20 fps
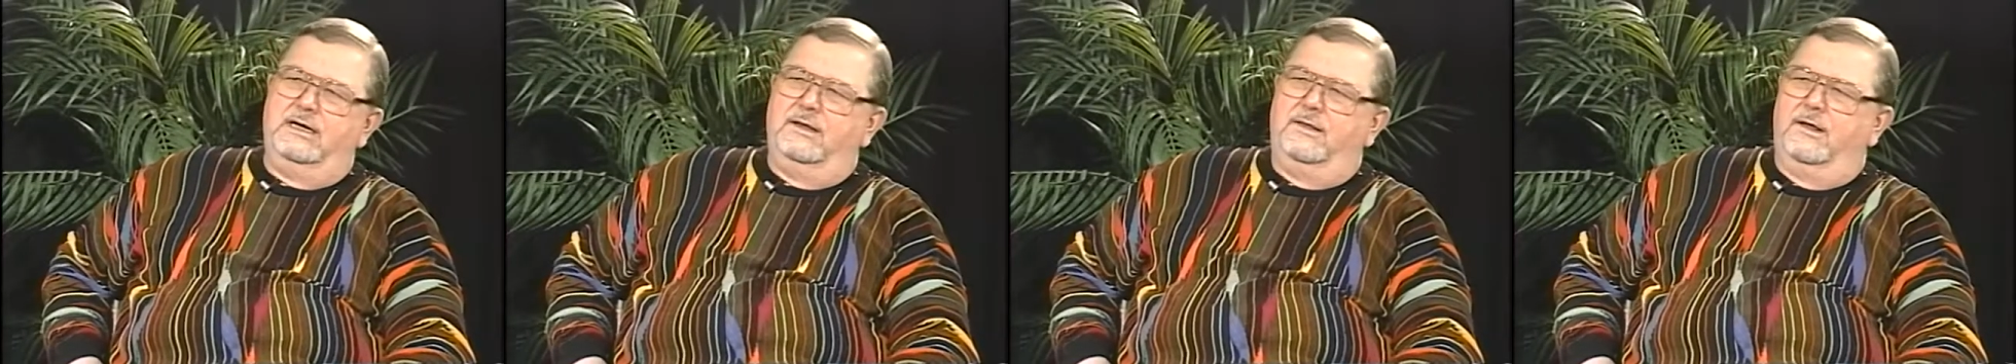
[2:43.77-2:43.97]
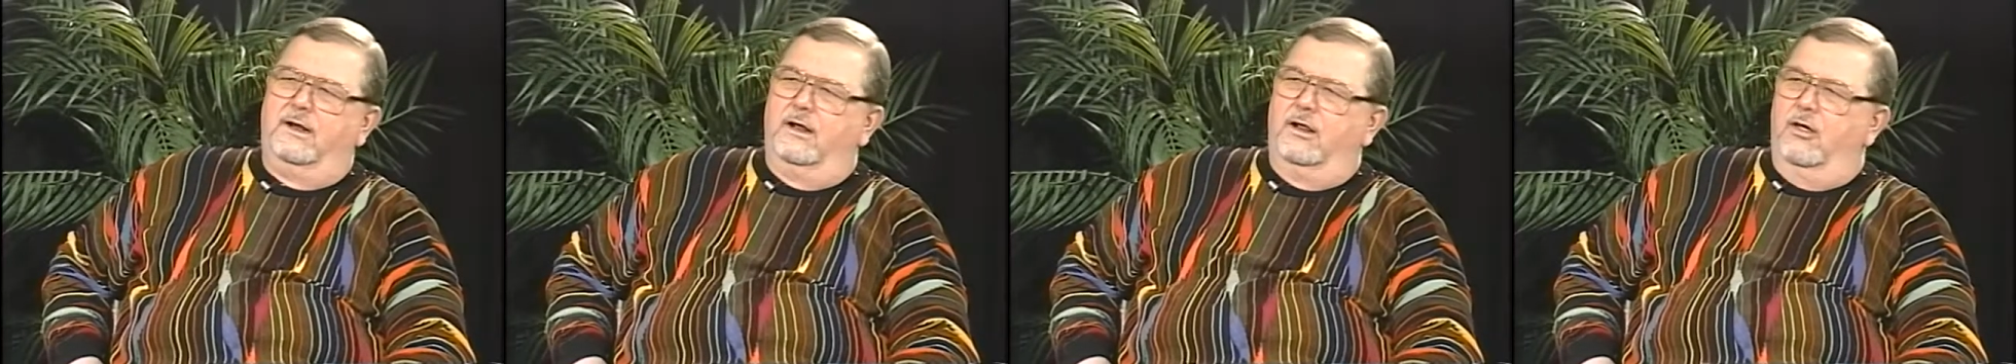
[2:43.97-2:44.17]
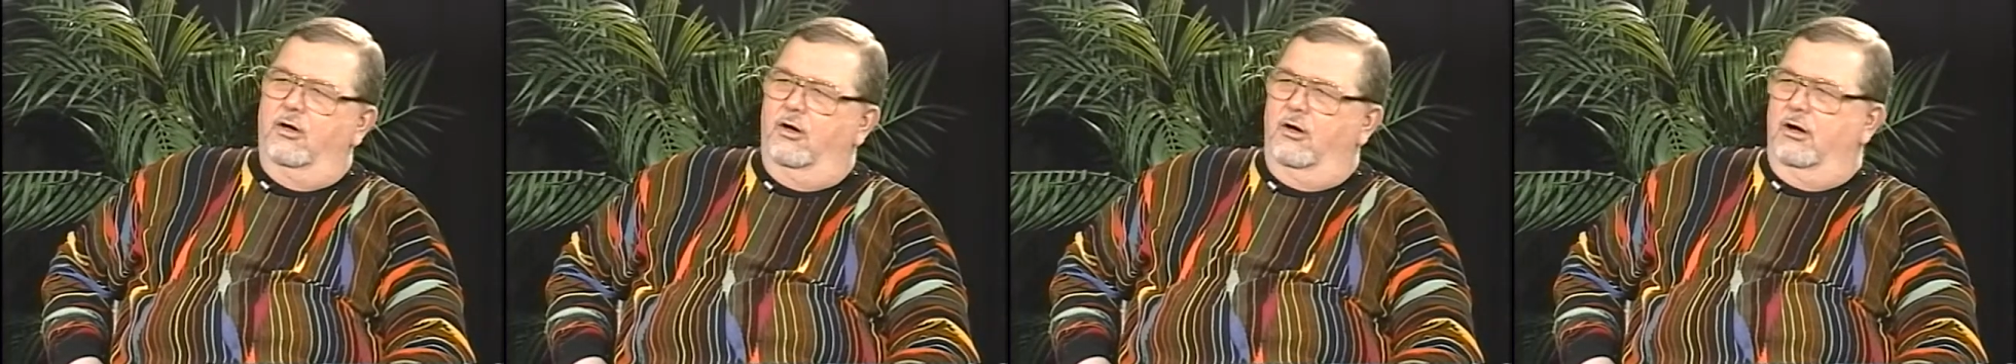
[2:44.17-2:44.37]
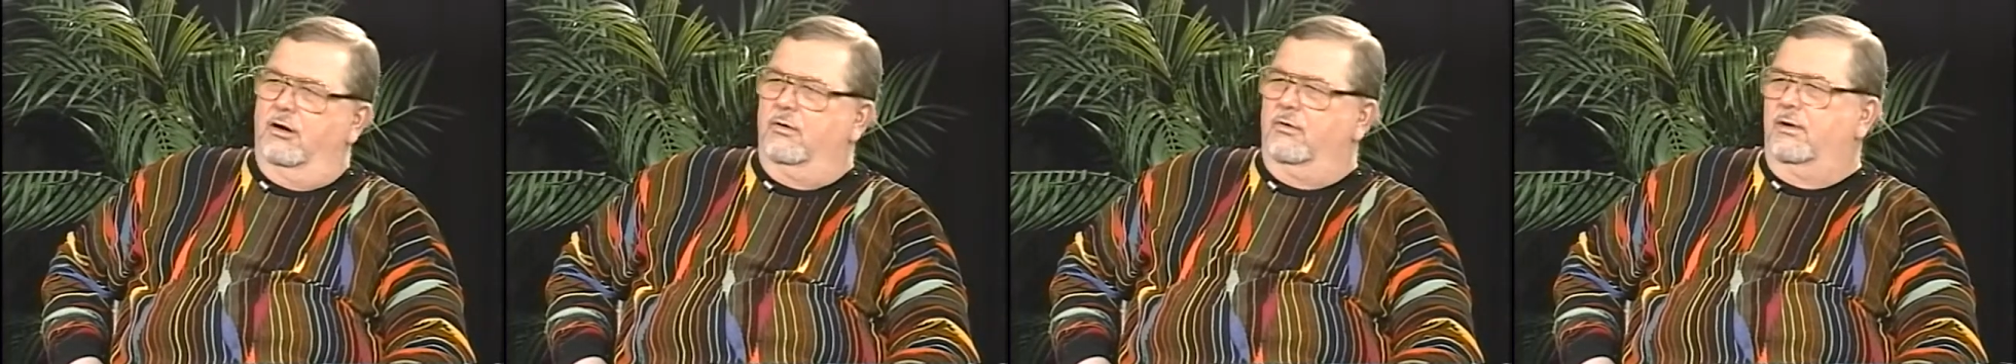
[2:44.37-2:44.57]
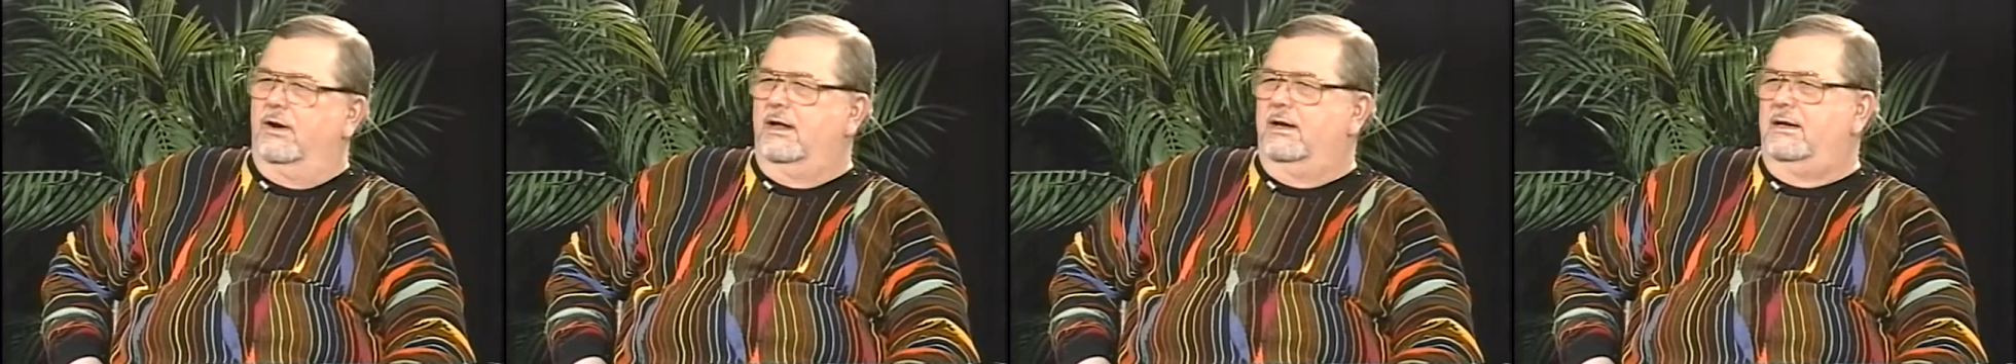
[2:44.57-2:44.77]
in the long
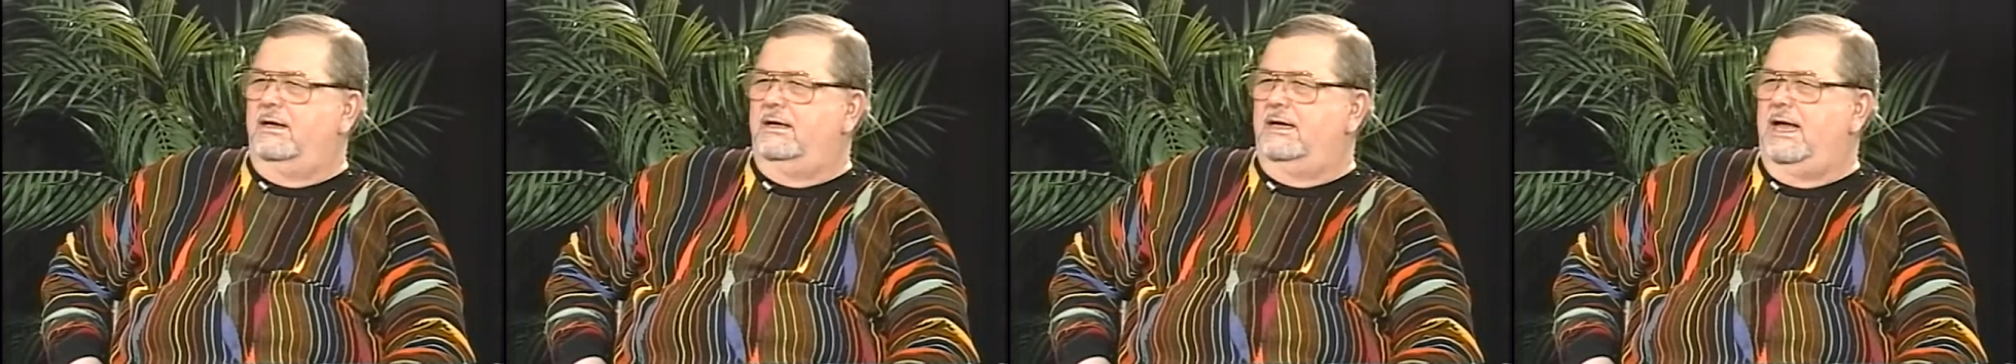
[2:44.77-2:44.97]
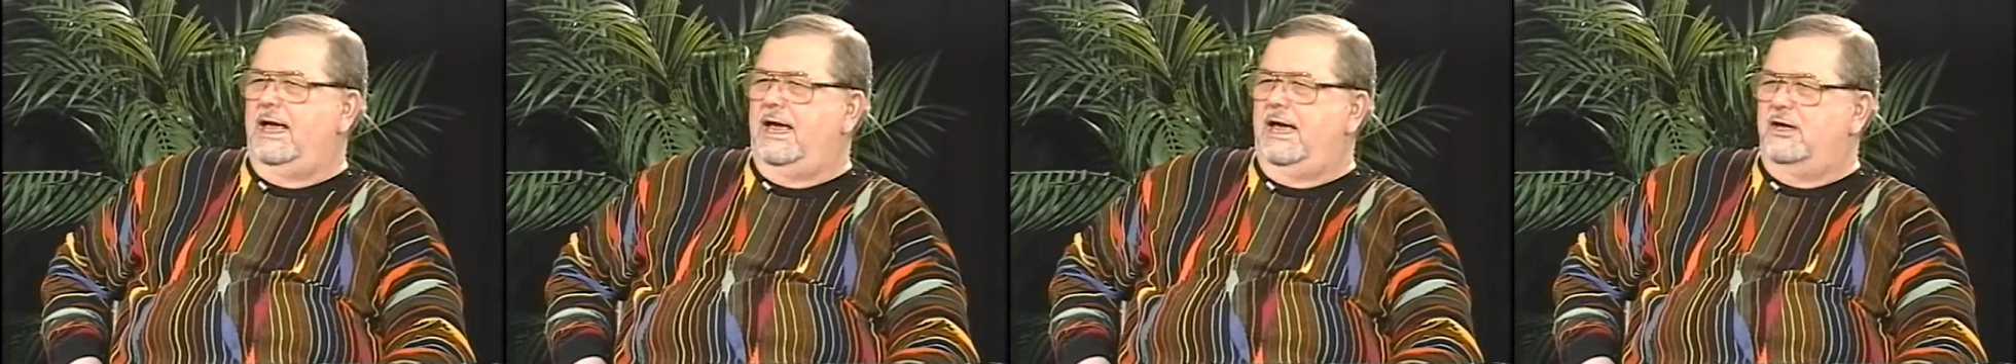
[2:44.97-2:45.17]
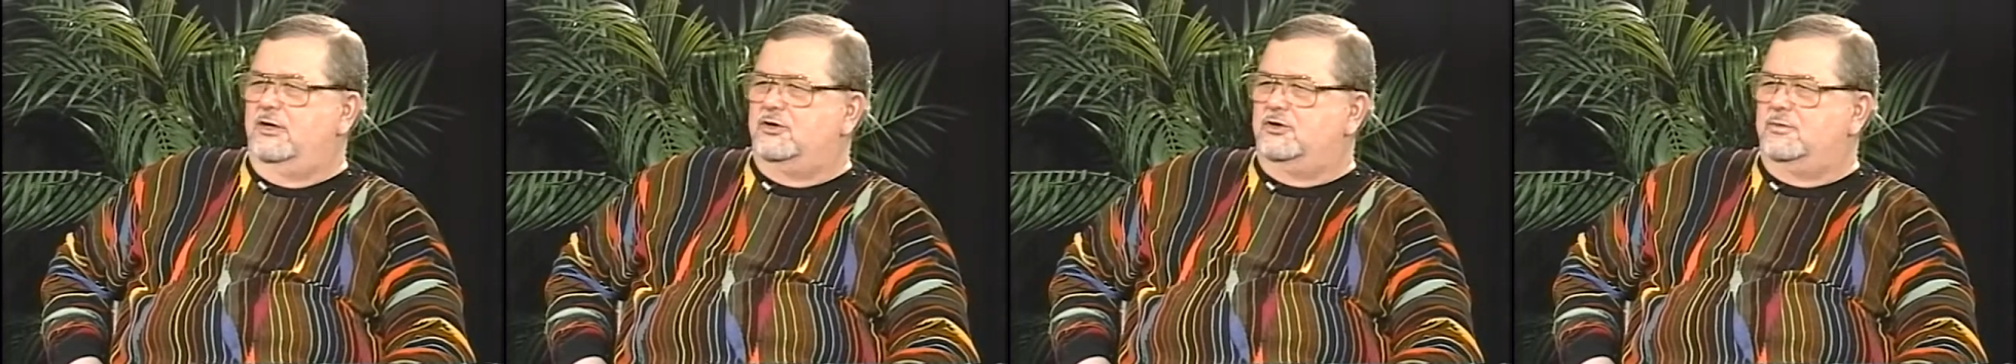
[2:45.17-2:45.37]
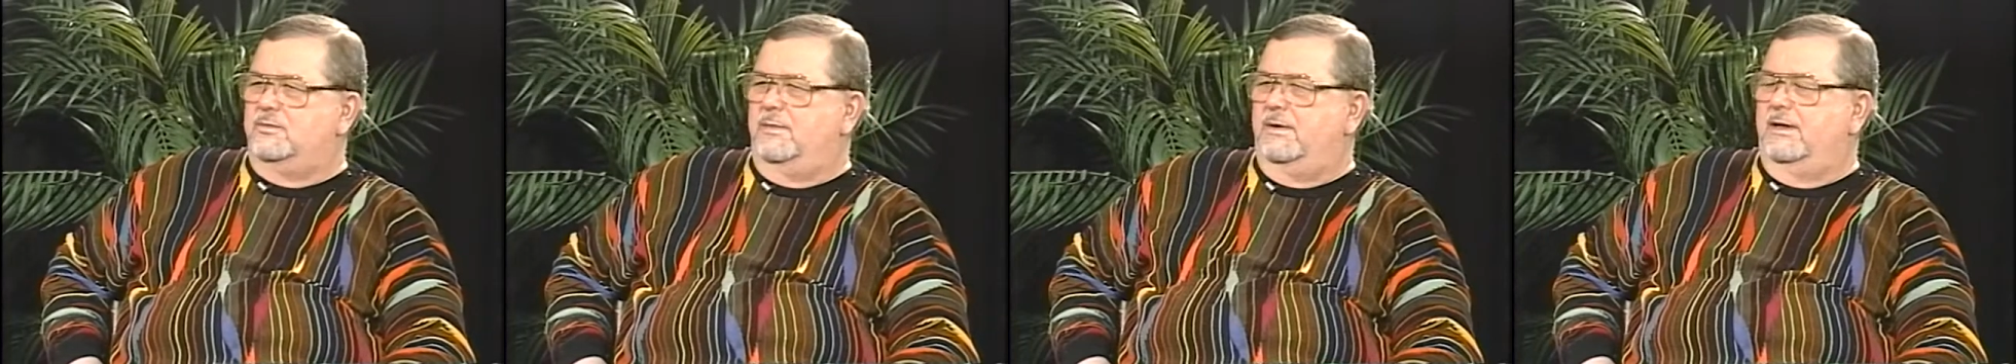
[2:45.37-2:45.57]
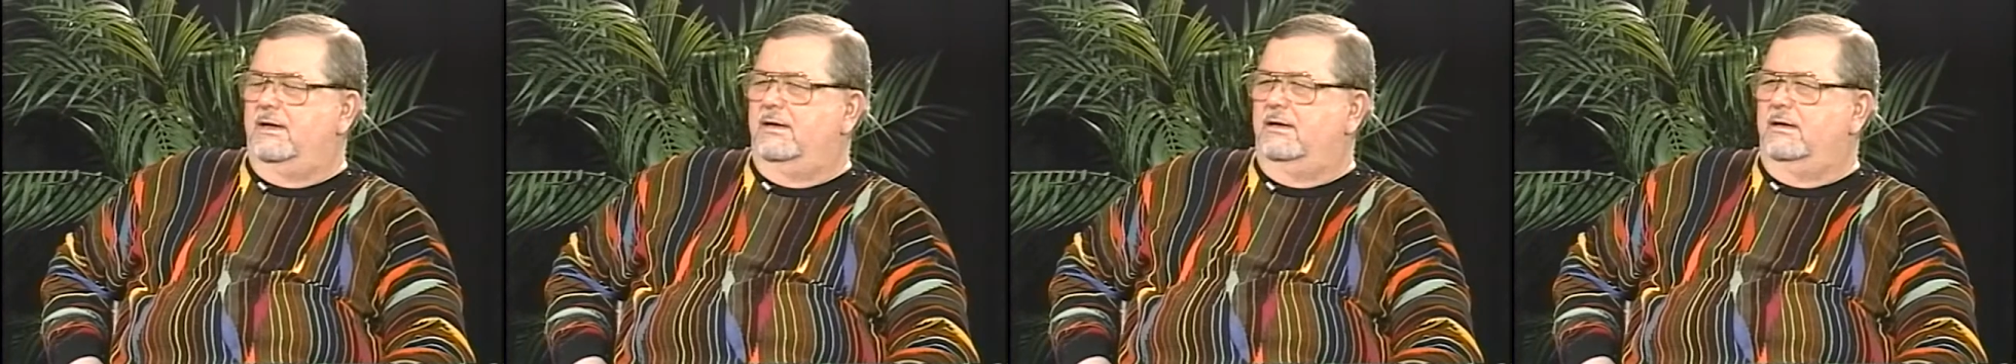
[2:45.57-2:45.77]
run, it has
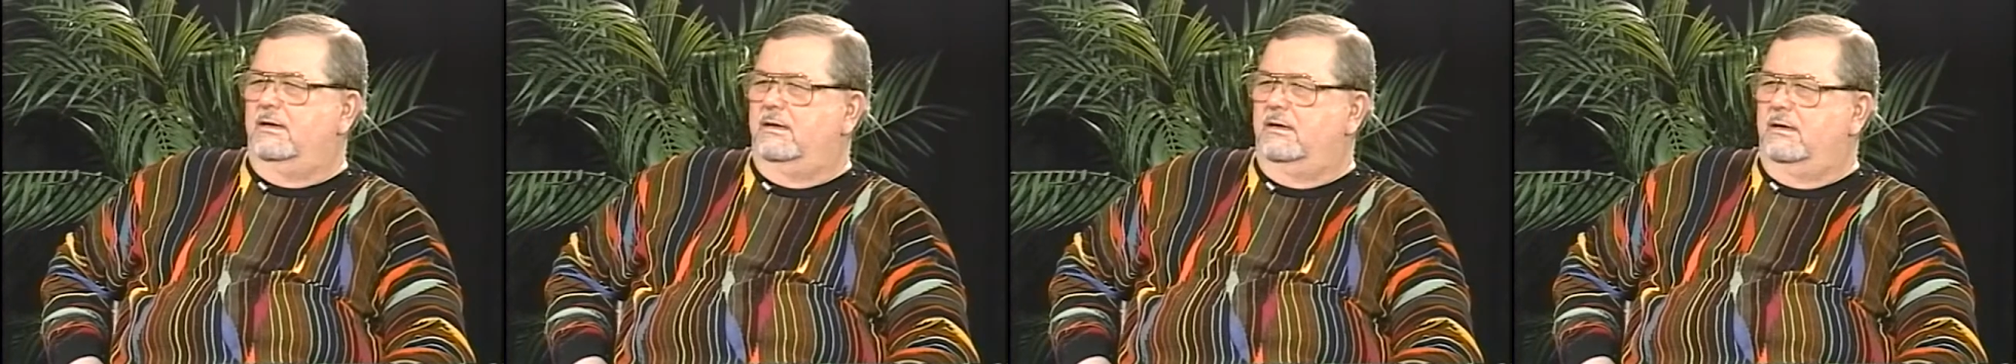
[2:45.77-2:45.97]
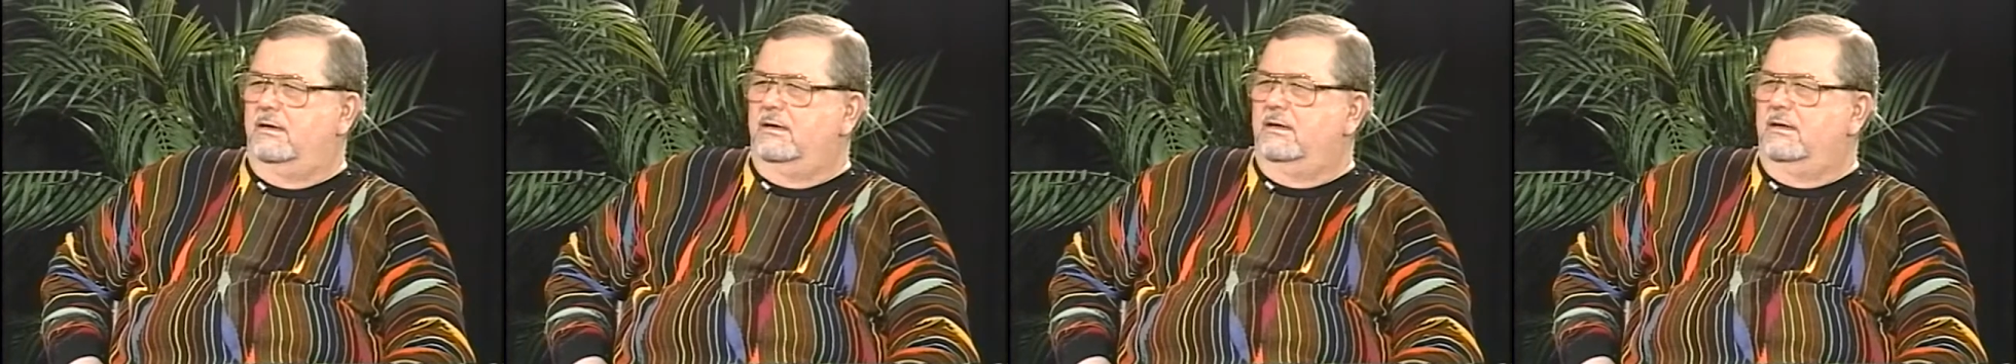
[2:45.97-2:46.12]
been